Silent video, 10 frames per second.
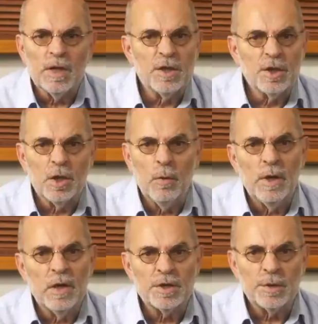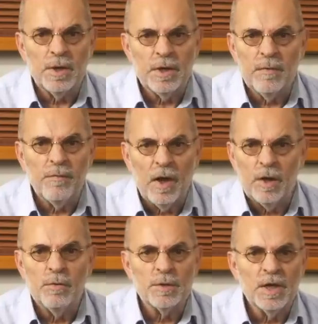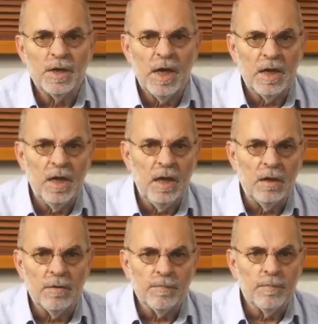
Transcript: it's so illustrative, I use it again here.